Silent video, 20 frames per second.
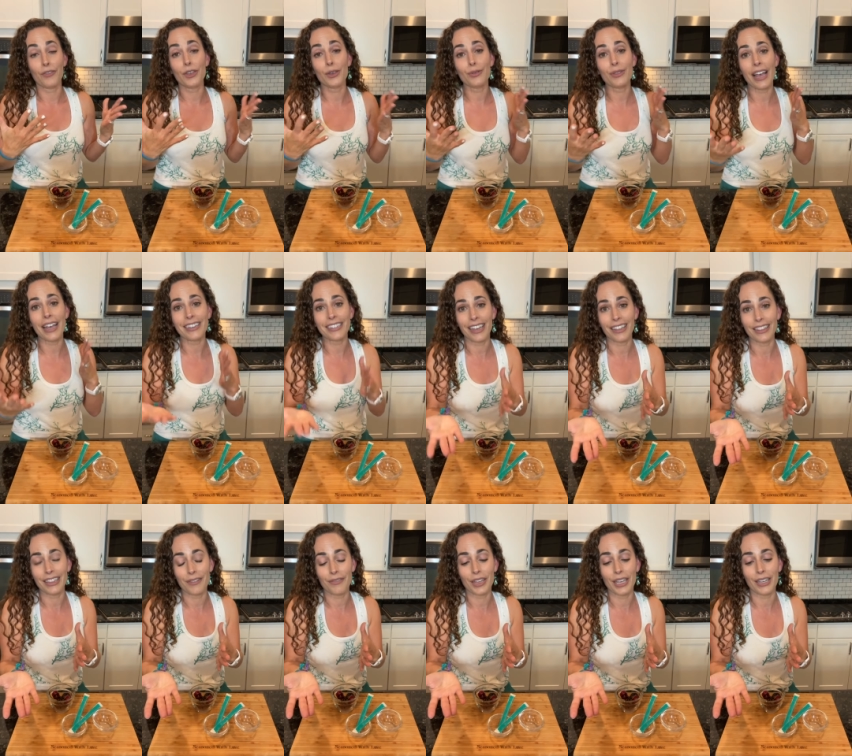you liked
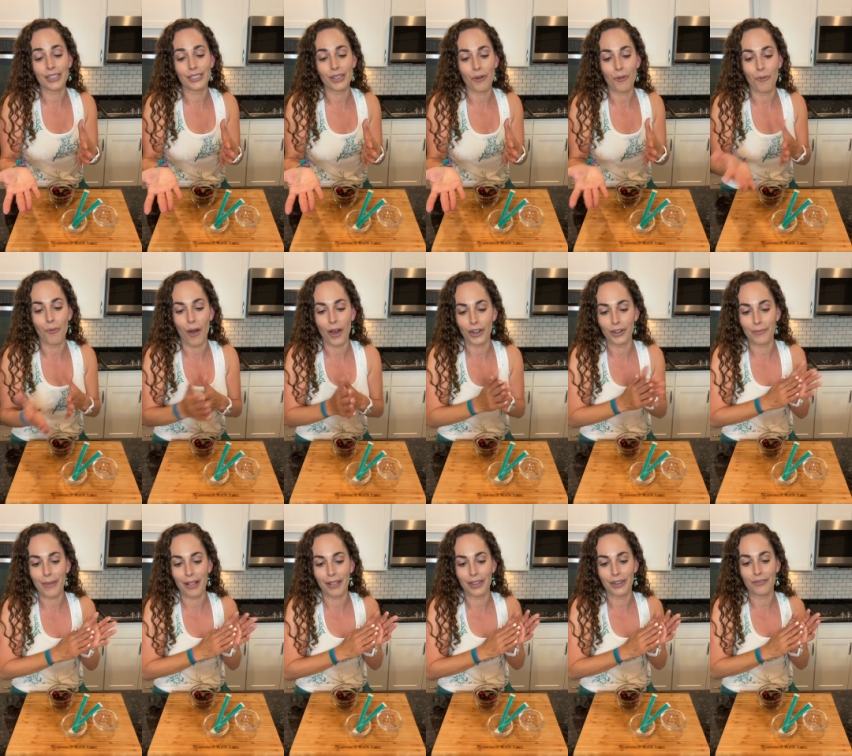Olivia's
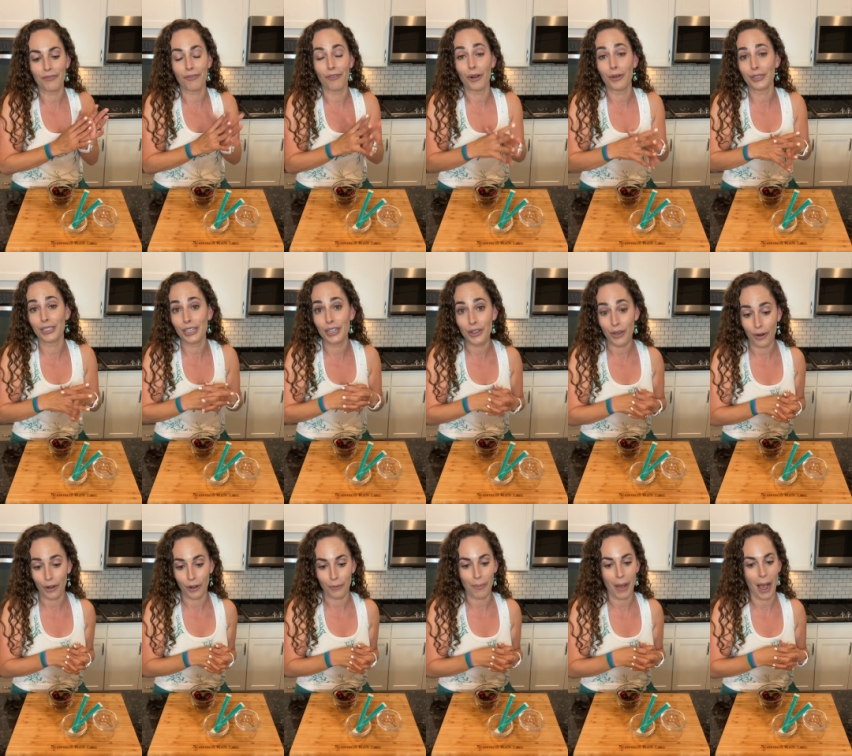watermelon frozen
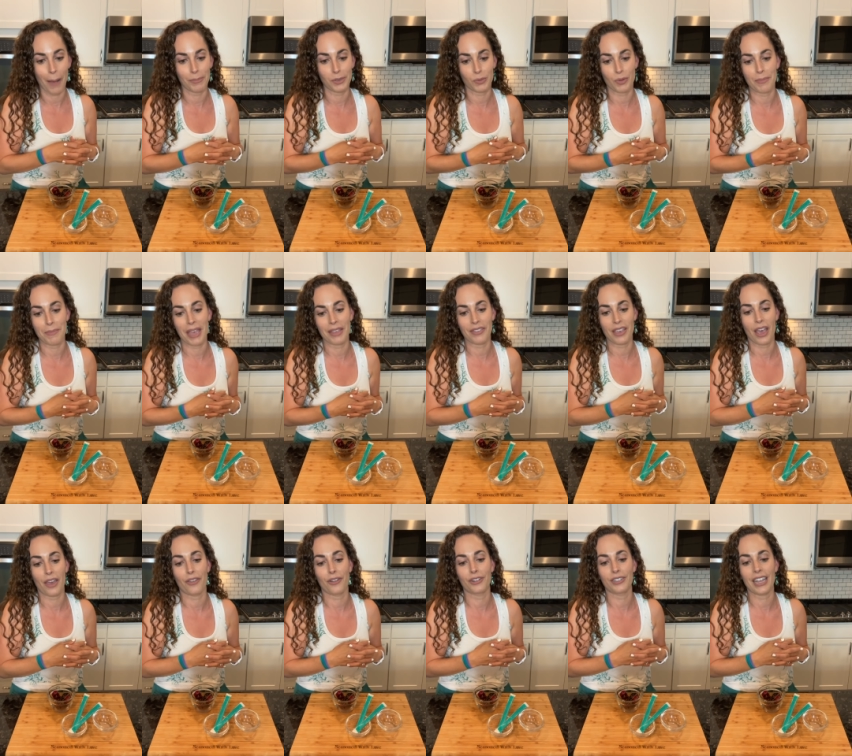yogurt pops we made the
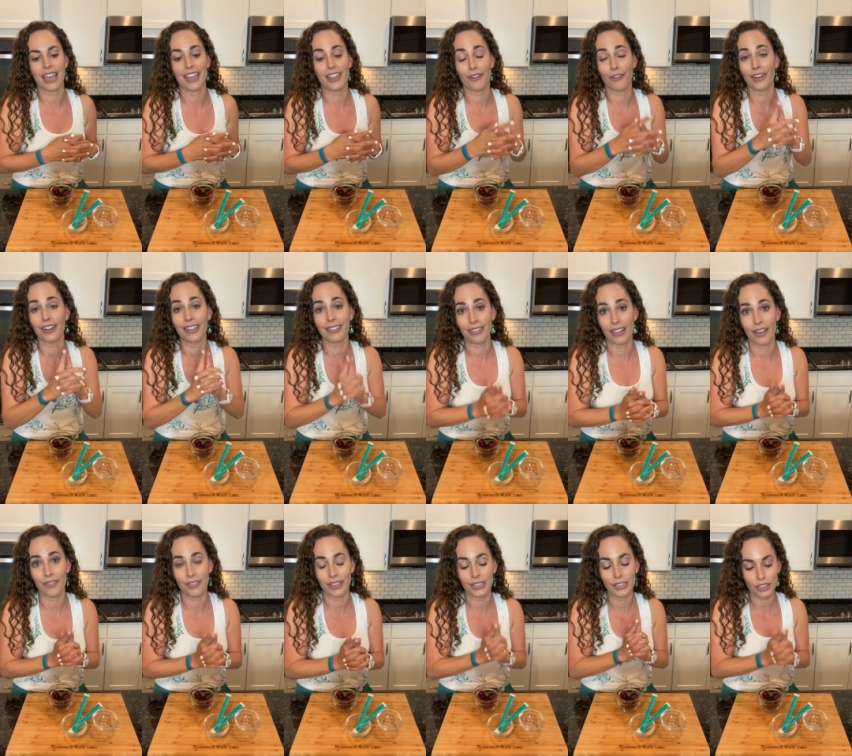other day, you're gonna
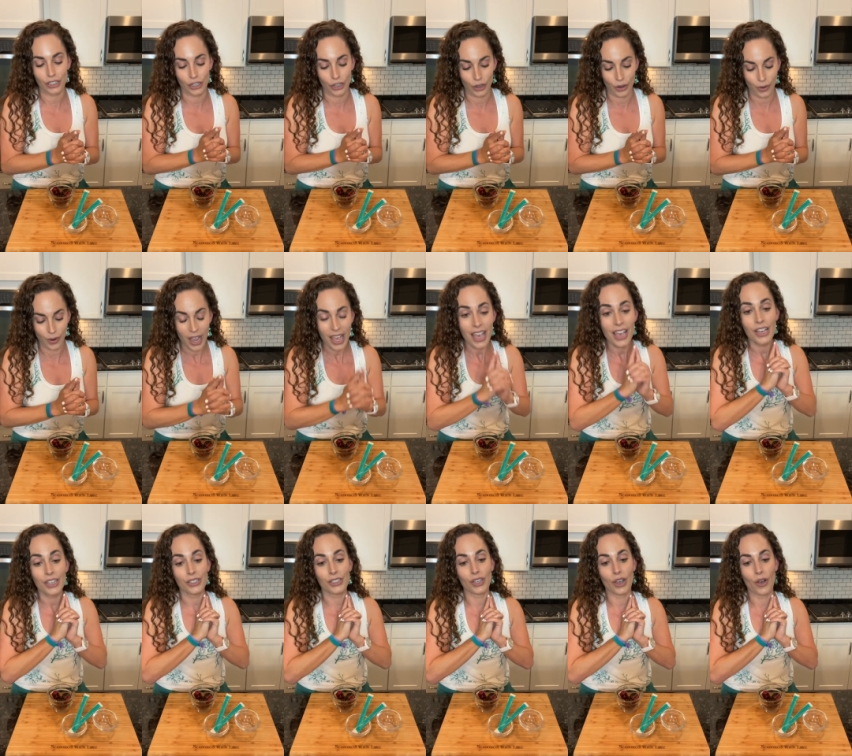love this too.
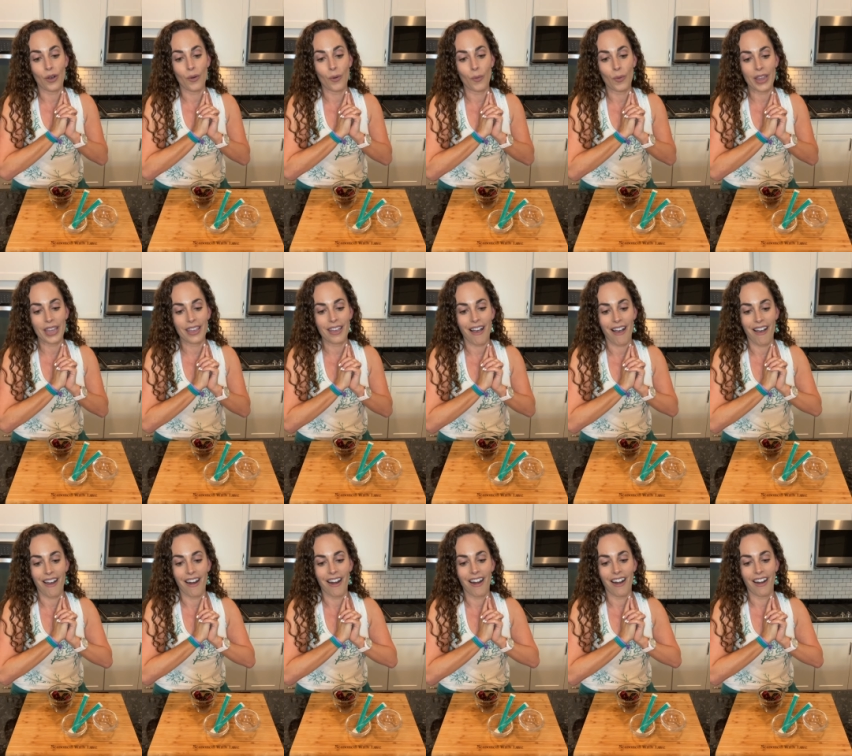So we
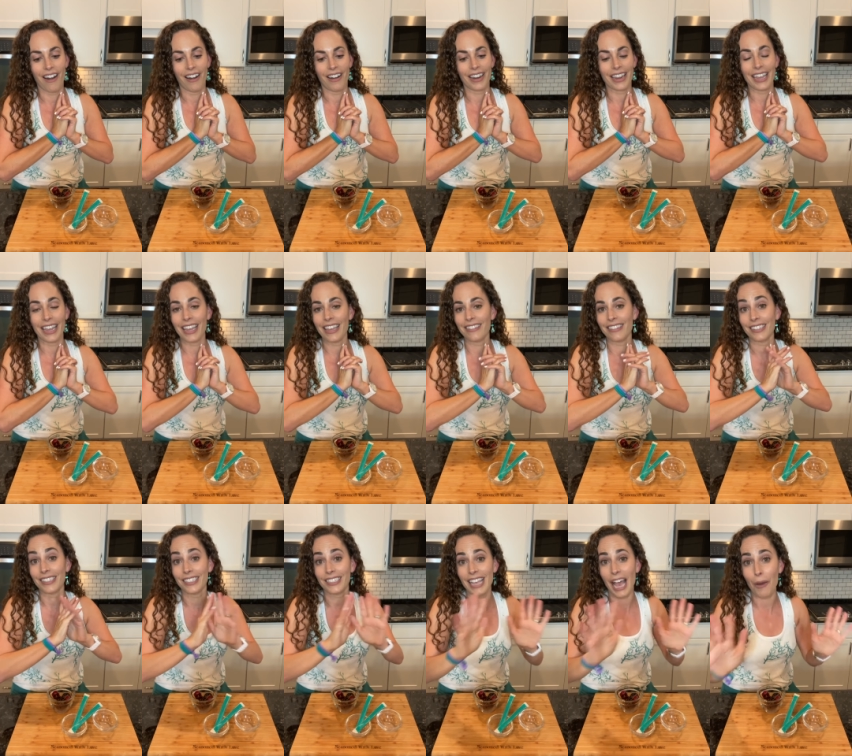are kicking the
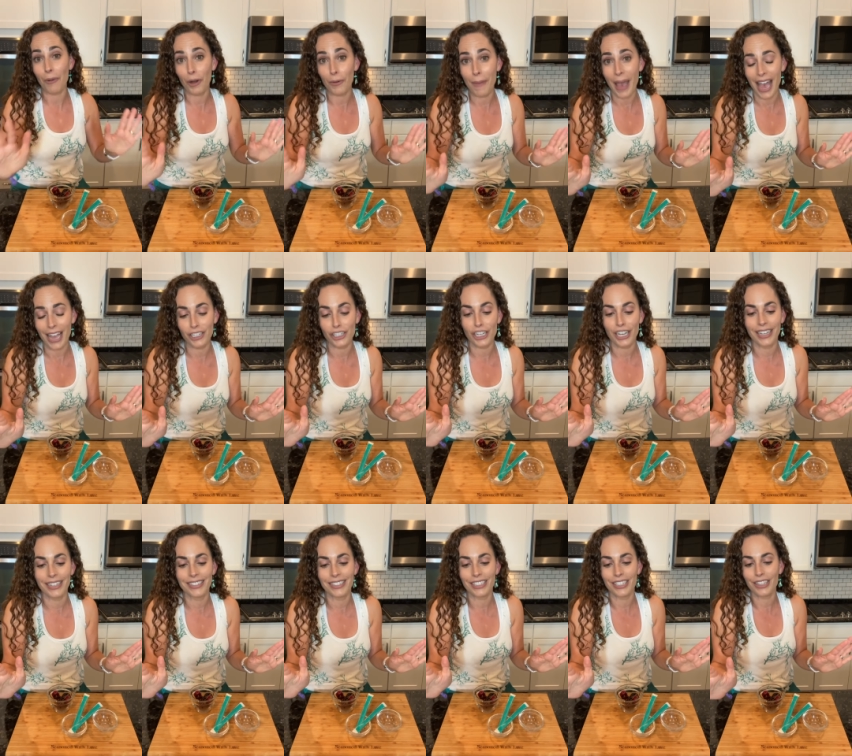Sour Patch
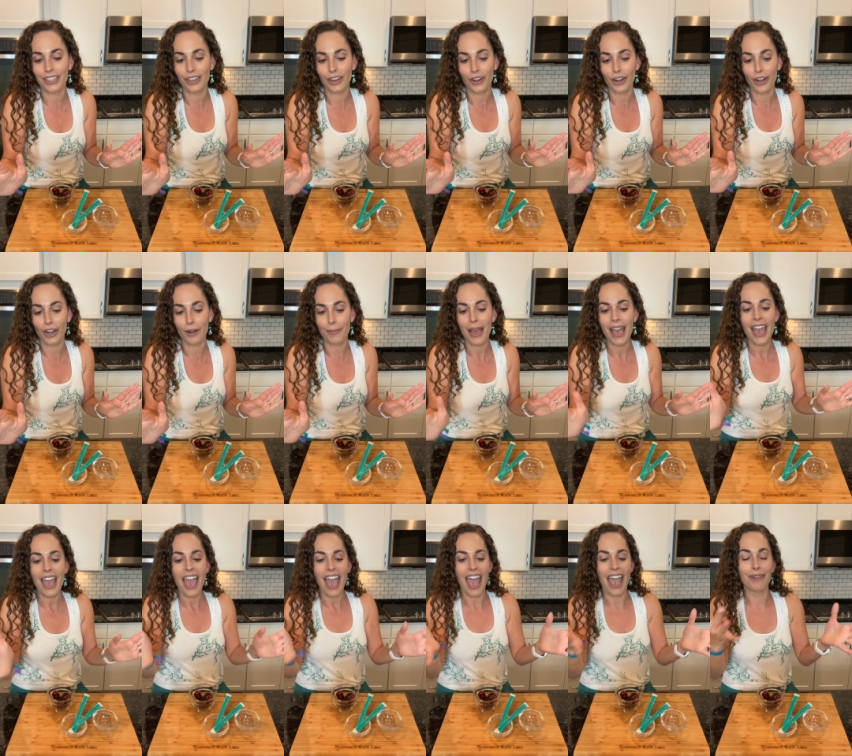Kids to the curb,
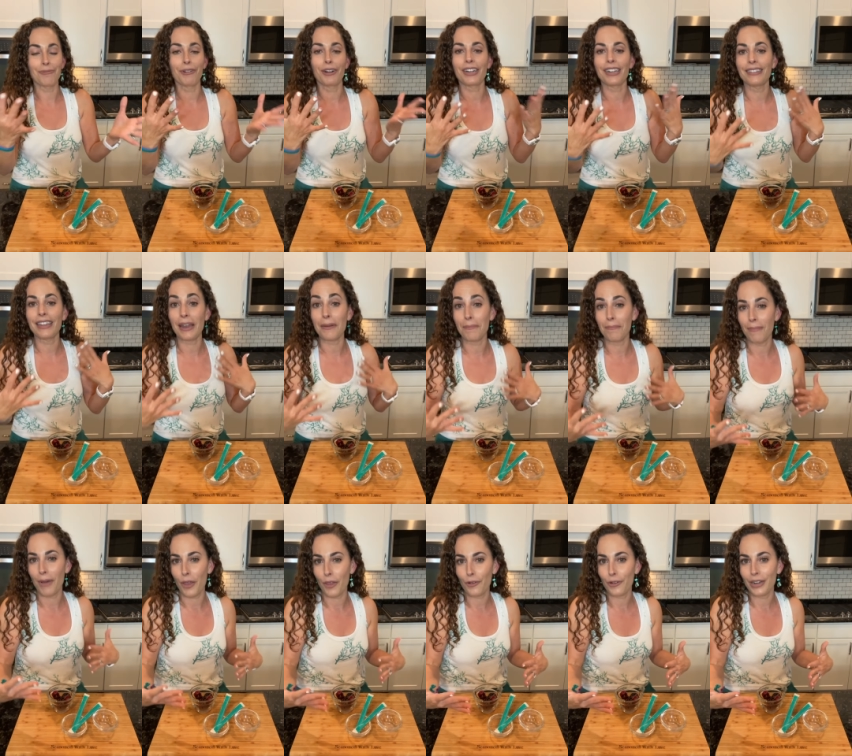and we're gonna let
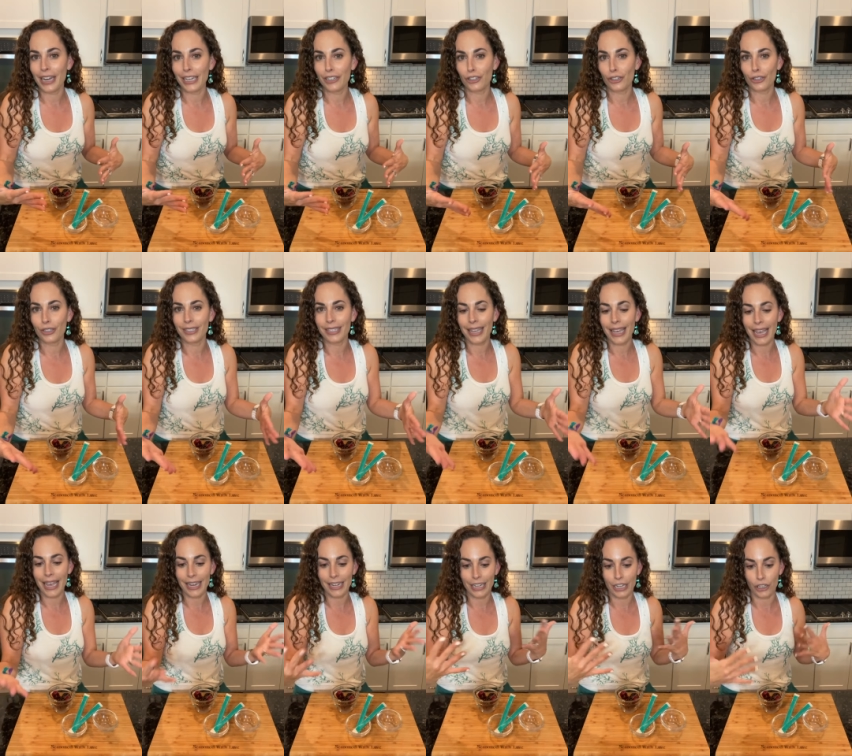Mother Nature's
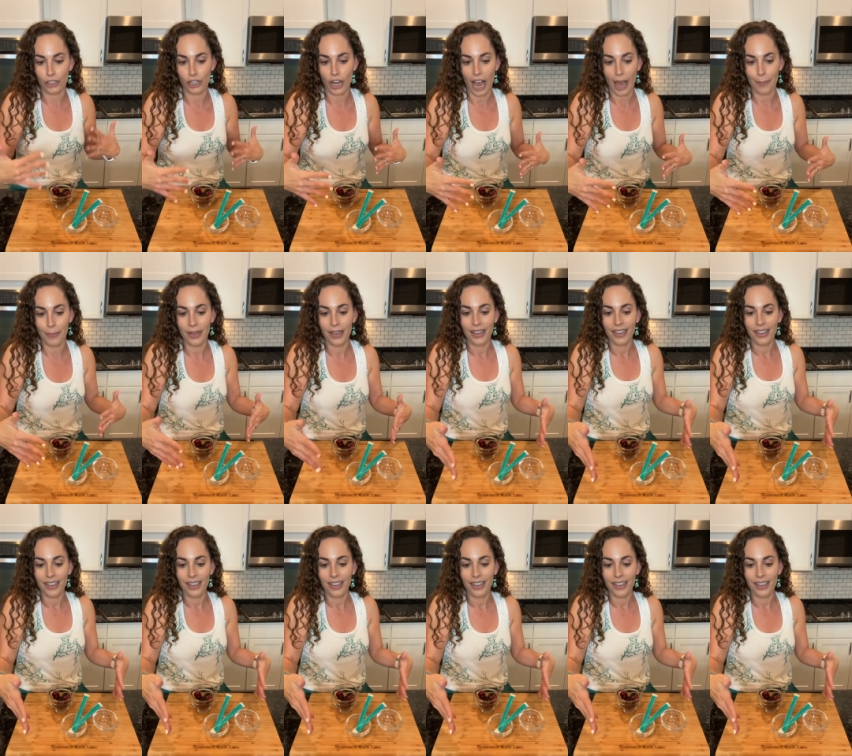candy shop